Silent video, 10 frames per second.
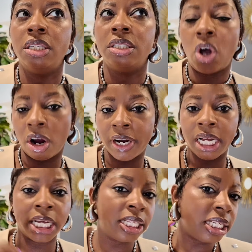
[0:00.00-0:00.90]

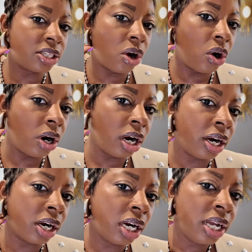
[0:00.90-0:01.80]
Zara. These
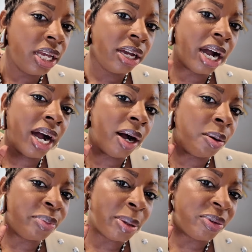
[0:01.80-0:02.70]
are
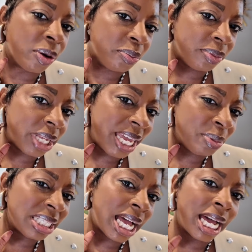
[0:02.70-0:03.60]
maybe from
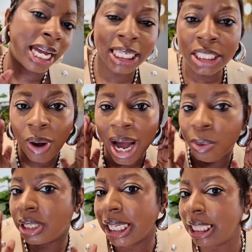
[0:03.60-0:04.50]
Amazon, so I
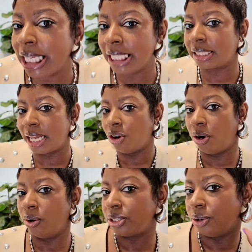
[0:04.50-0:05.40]
will link these. They are
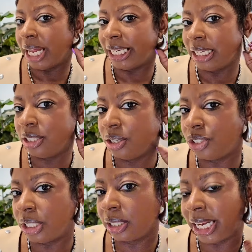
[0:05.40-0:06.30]
also like, these are
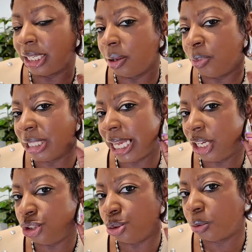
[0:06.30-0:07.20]
just like the
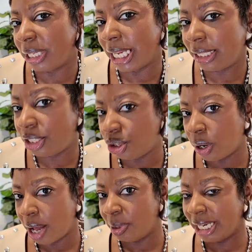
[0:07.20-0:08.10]
Bottega dupes, but they still
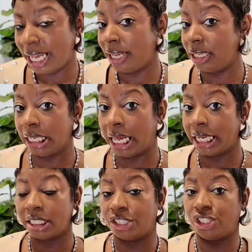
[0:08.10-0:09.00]
come in handy.
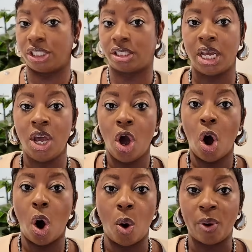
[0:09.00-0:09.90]
Like, they're just
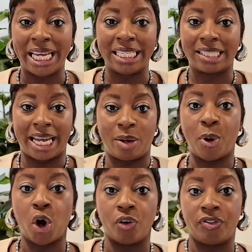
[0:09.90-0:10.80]
always like
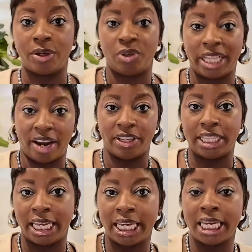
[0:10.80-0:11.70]
perfect with
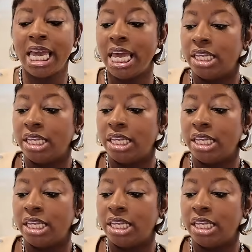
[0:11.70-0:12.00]
everything.